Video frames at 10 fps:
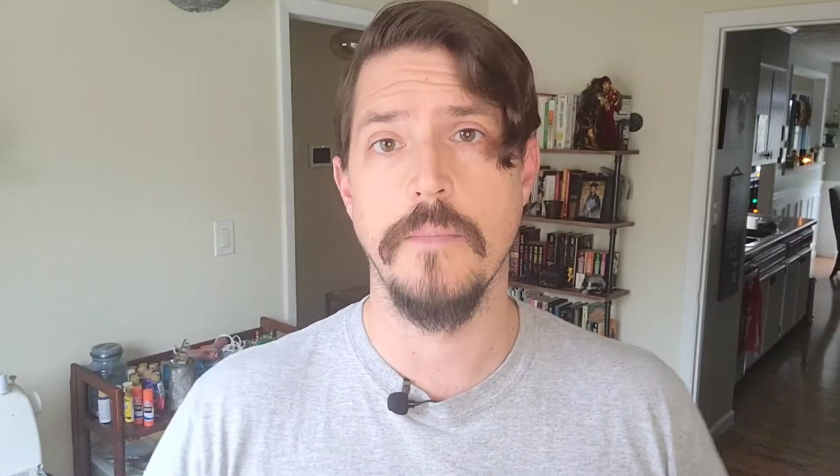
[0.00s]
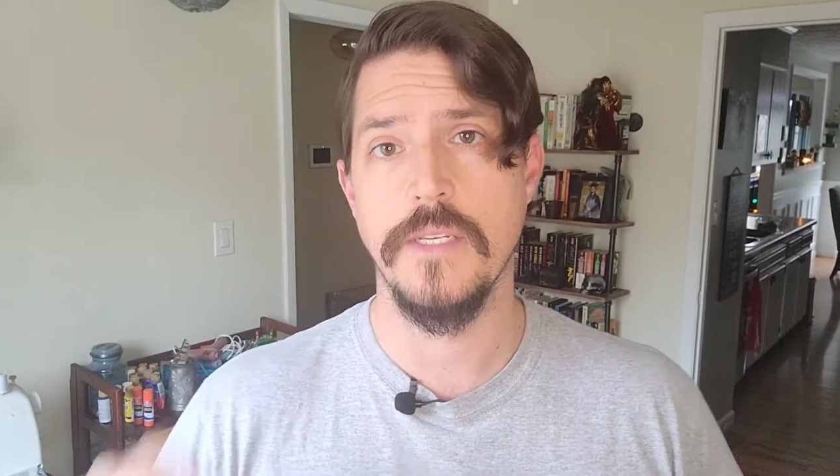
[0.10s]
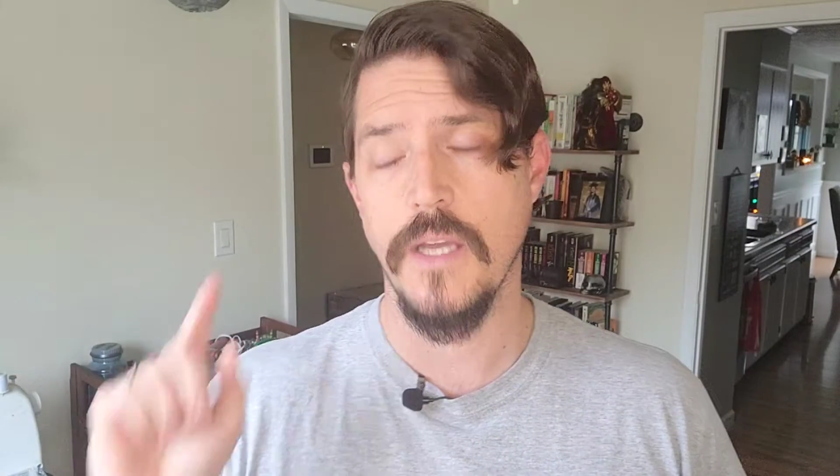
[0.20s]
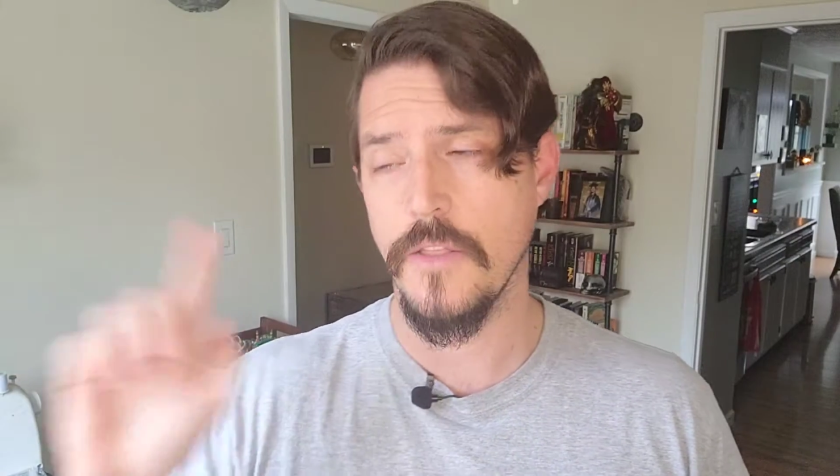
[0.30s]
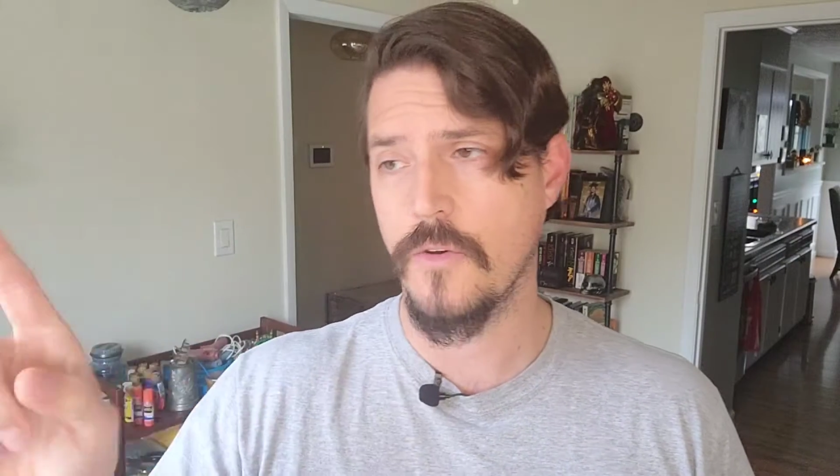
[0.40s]
I'm
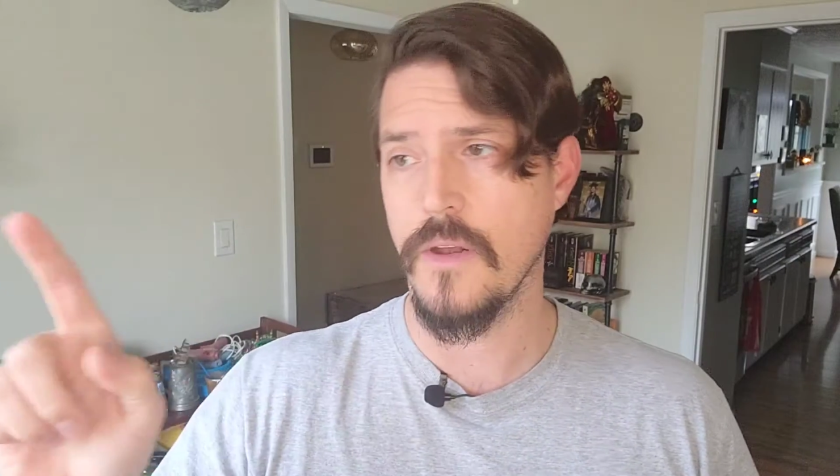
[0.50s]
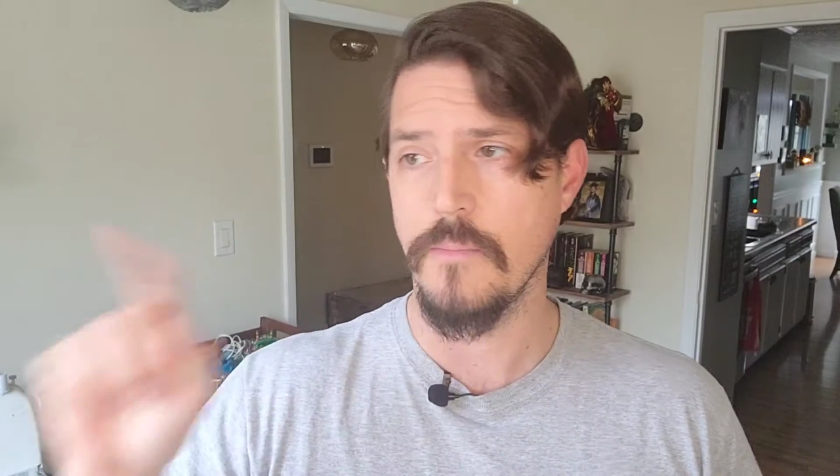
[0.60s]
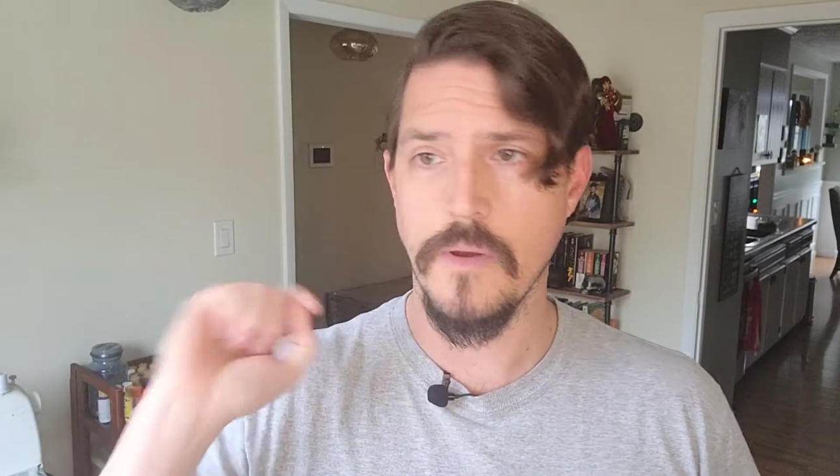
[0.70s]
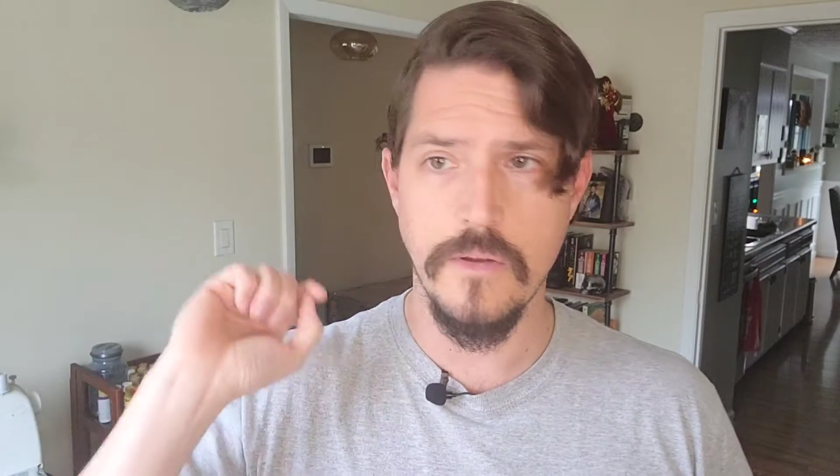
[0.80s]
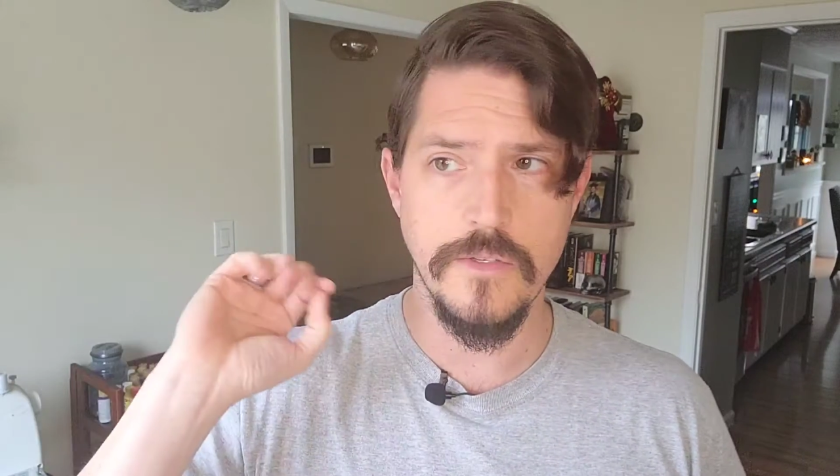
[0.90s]
going to tell the
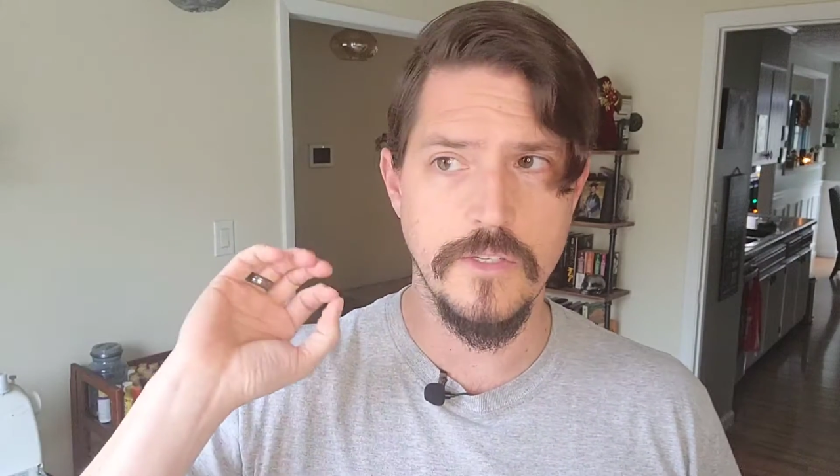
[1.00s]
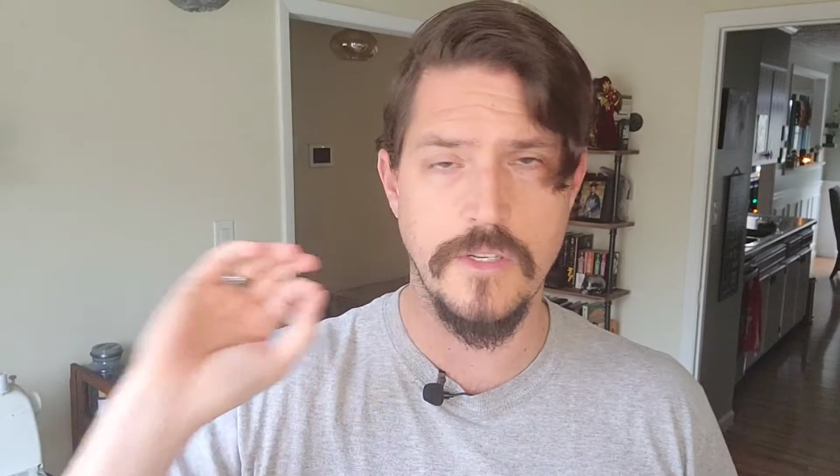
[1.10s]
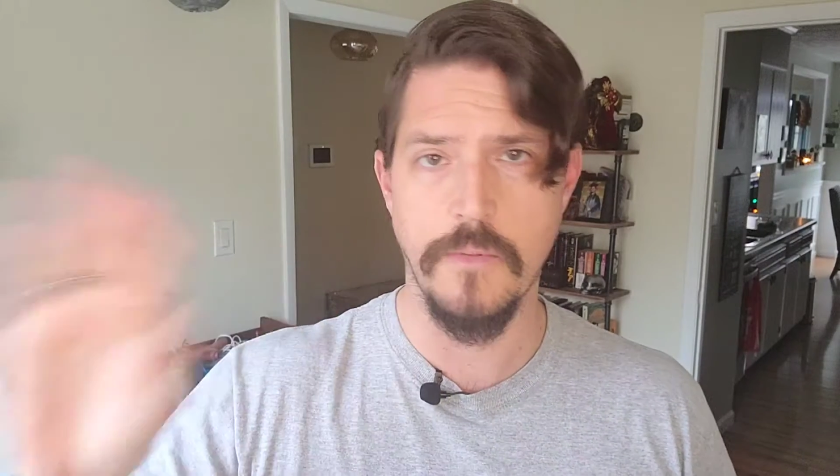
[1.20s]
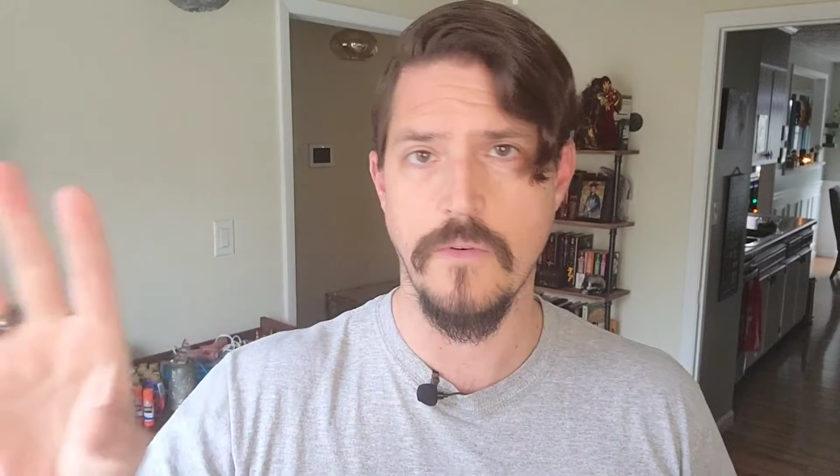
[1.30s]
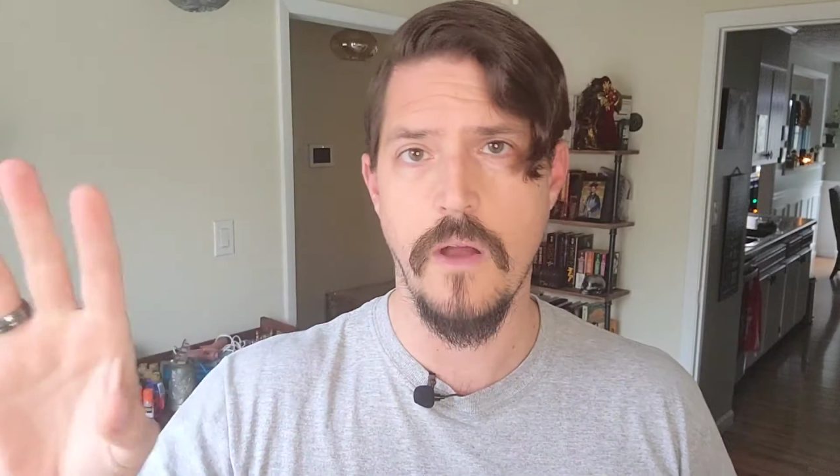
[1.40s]
credit bureaus there's something